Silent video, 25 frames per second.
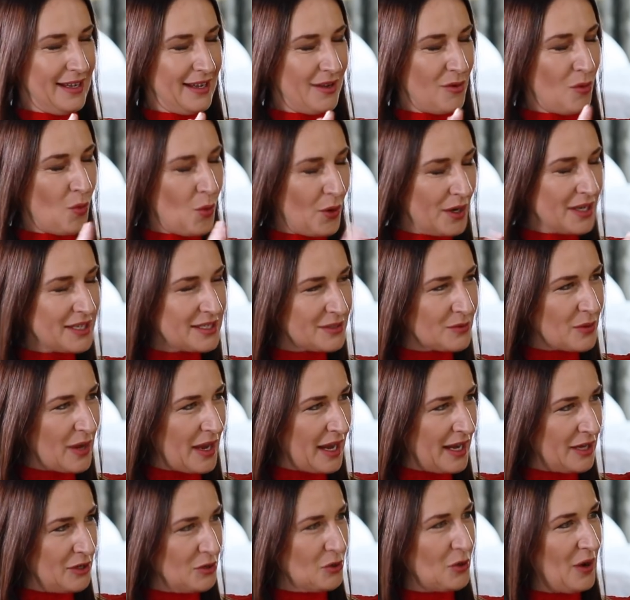what is
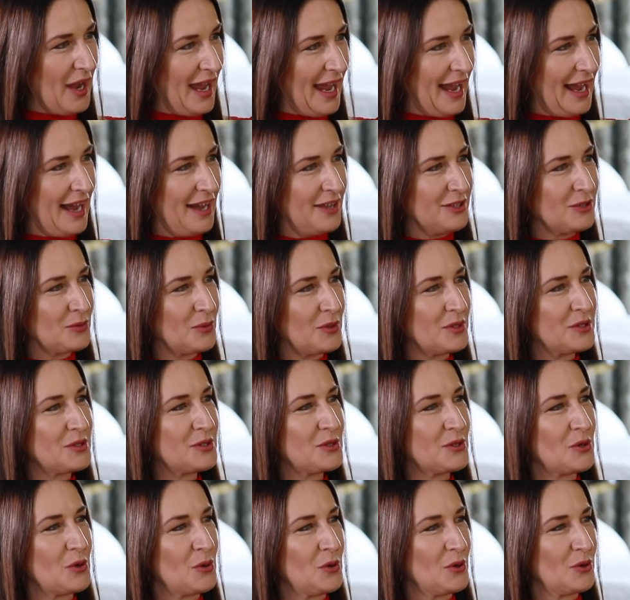in your house? What's
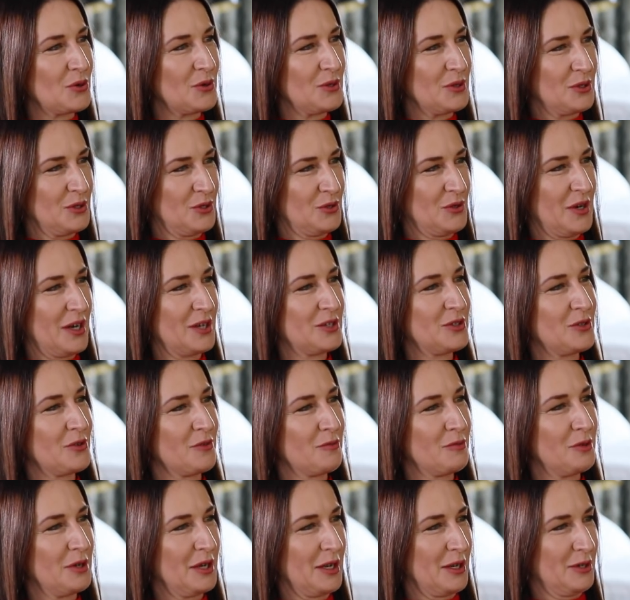the order and the structure
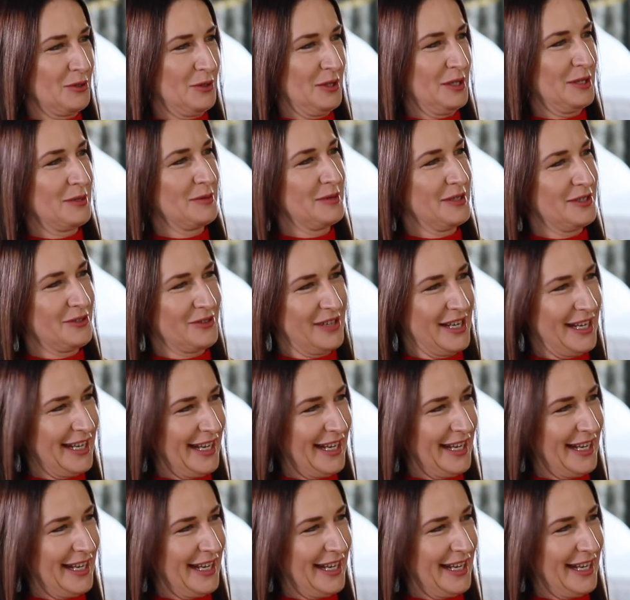of putting a Christmas tree